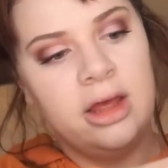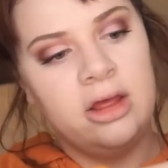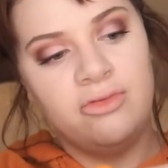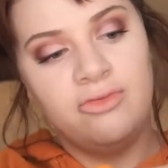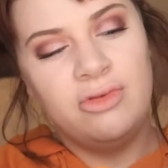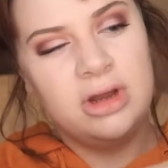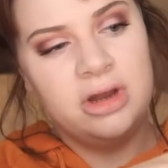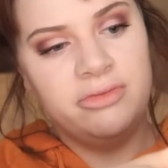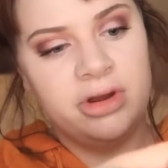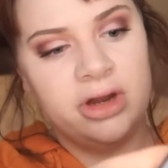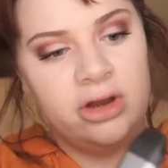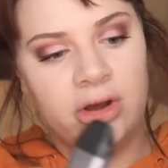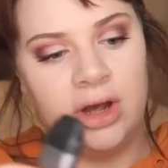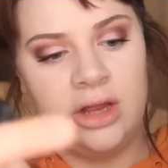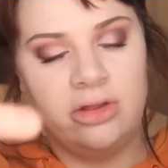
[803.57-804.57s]
It's
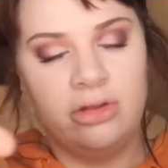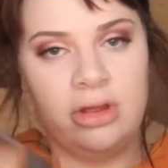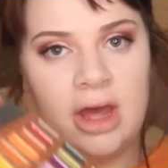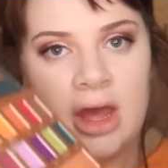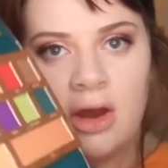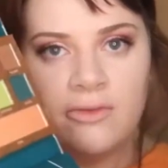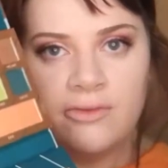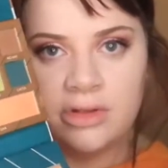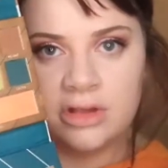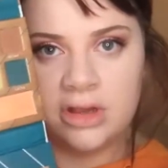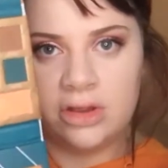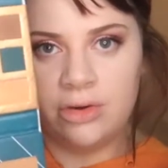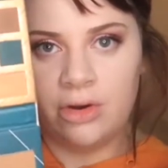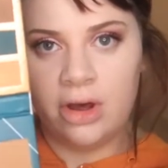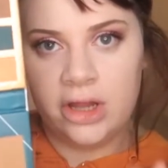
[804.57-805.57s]
really nice. You get
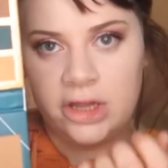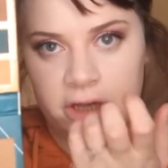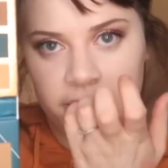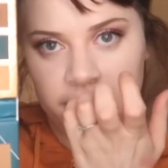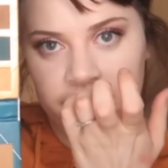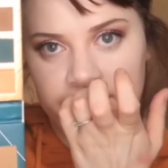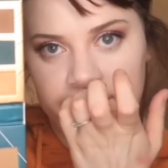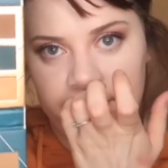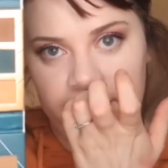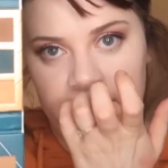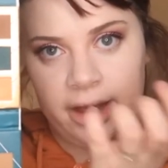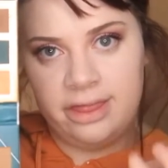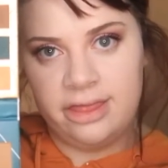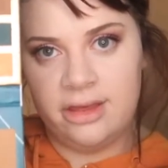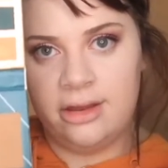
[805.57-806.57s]
obviously your eyeshadows there,
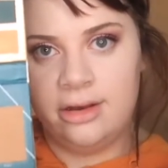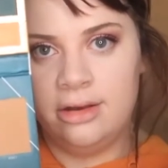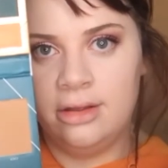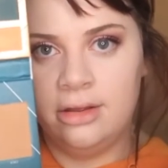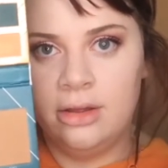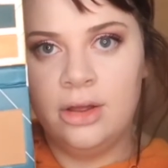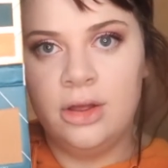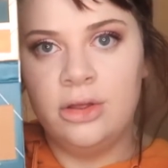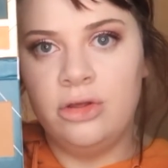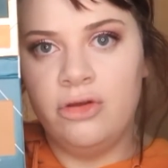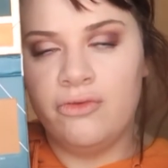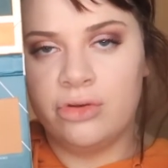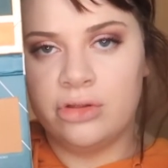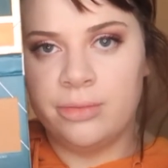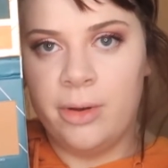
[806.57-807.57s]
and then
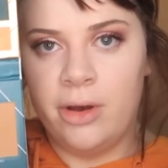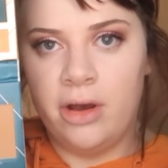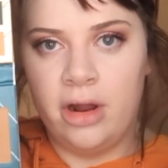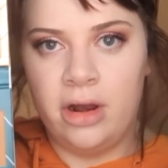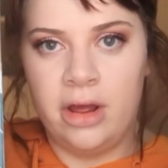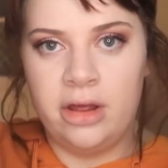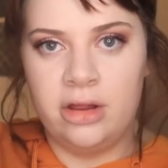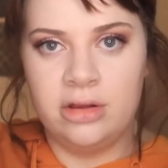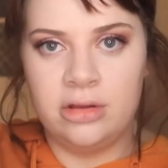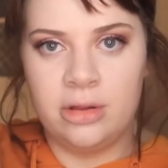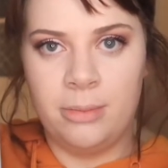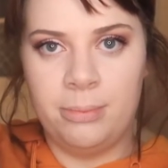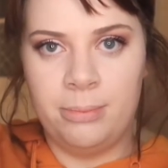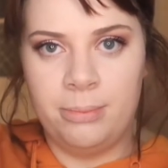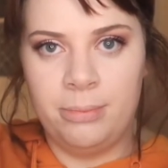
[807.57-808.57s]
you've got some highlighters,
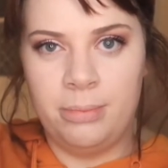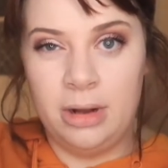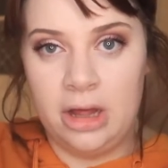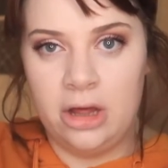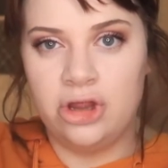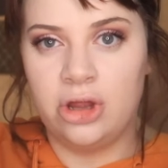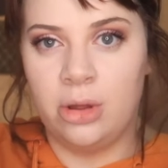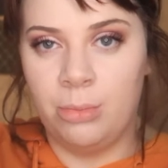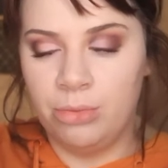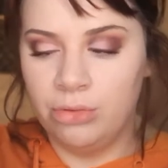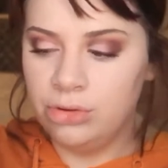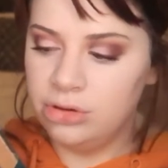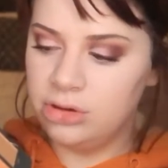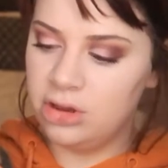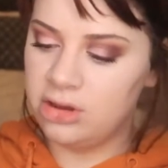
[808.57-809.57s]
blush and
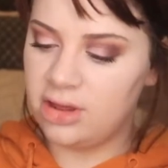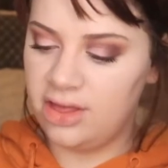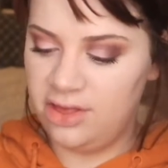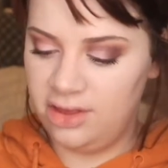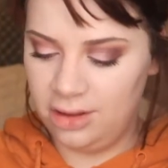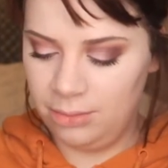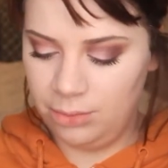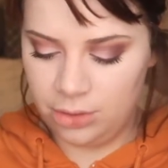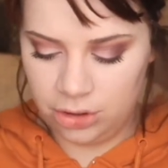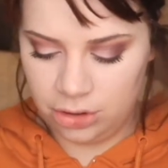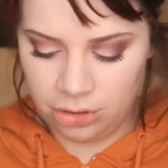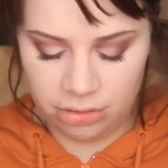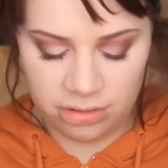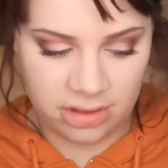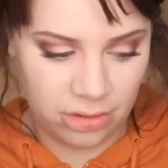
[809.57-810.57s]
bronzers. I think I'm going to
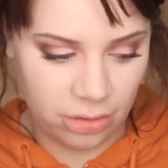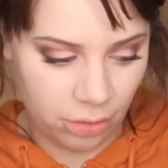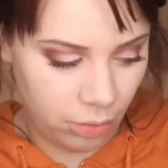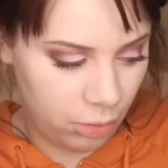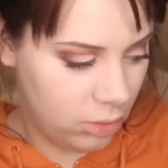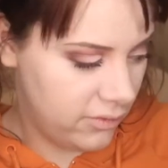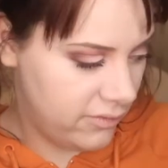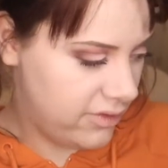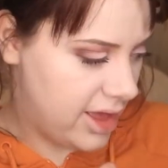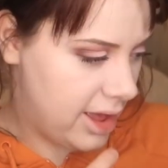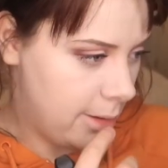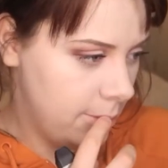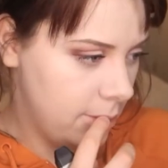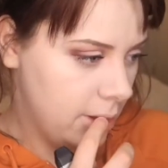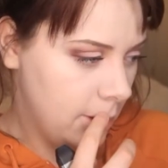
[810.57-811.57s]
use all of
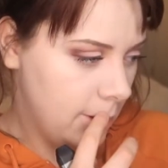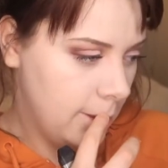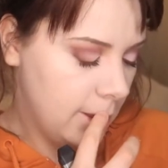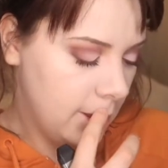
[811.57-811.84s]
them.